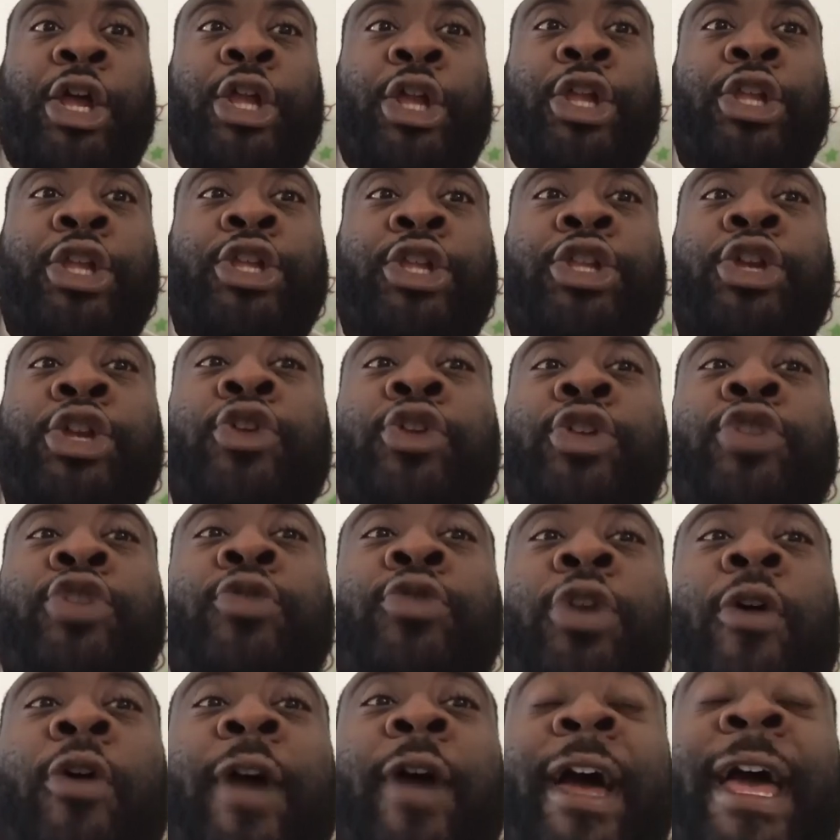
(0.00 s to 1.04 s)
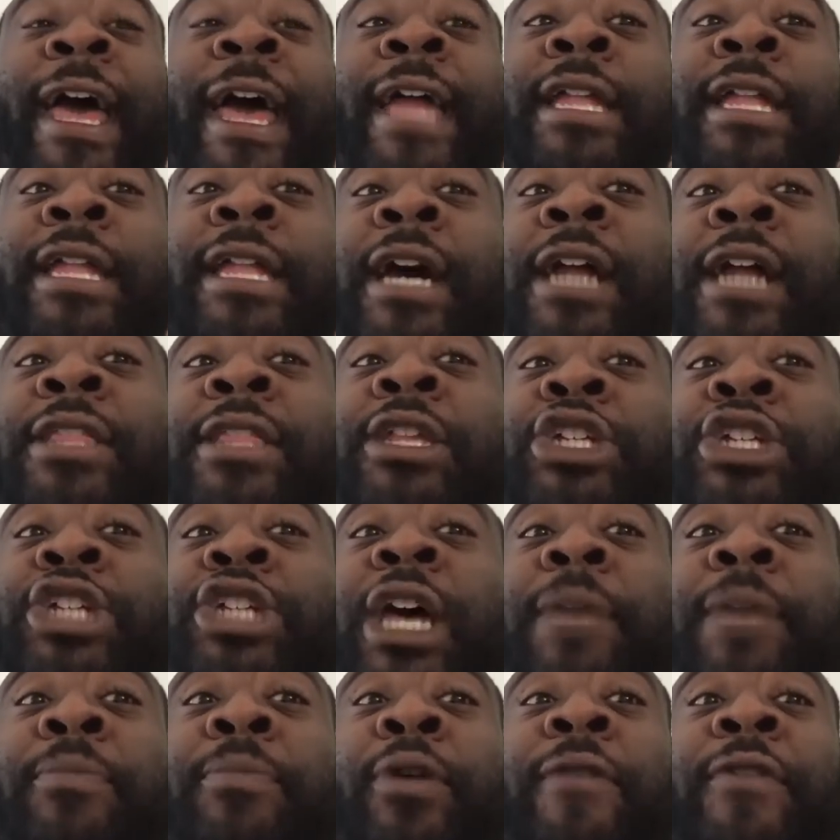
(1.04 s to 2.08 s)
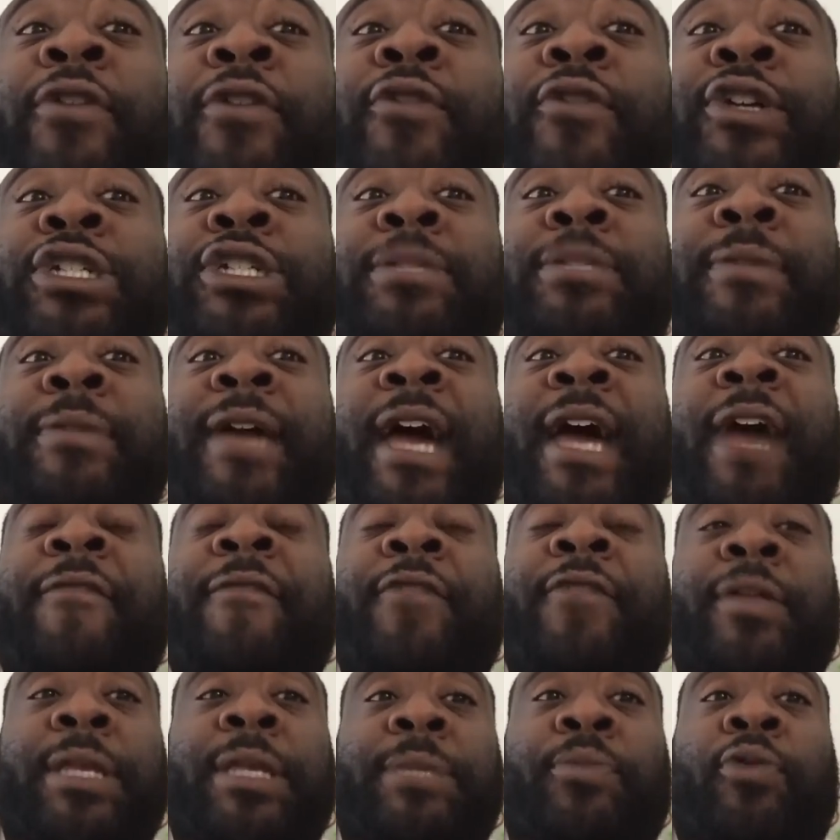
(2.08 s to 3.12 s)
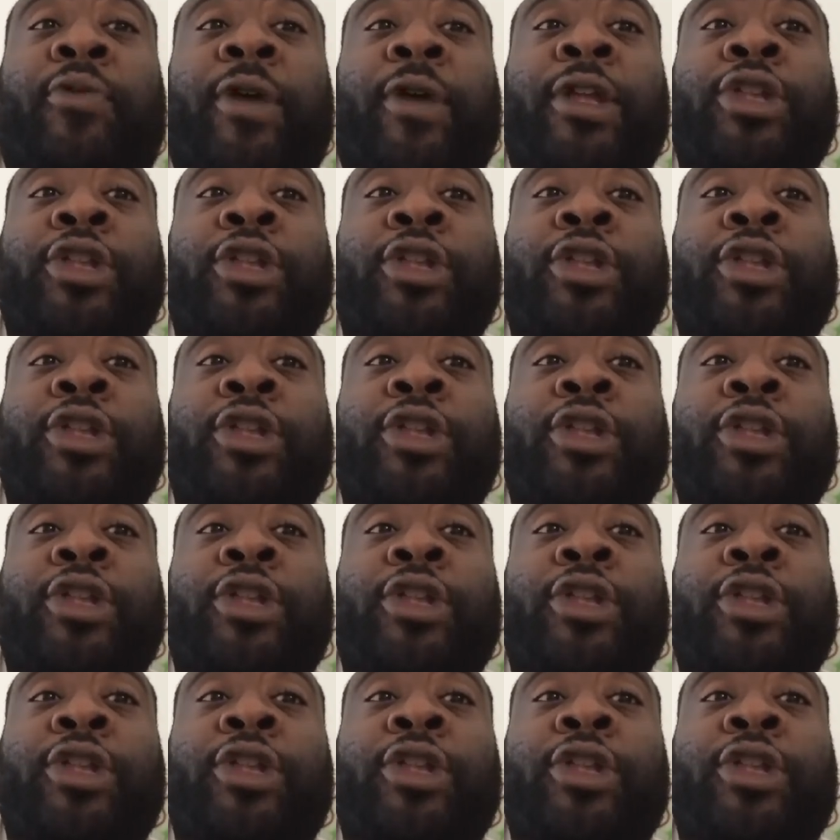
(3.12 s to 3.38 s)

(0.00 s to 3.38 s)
Do you go ahead and cut the checkbook for Christian McCaffrey at this point,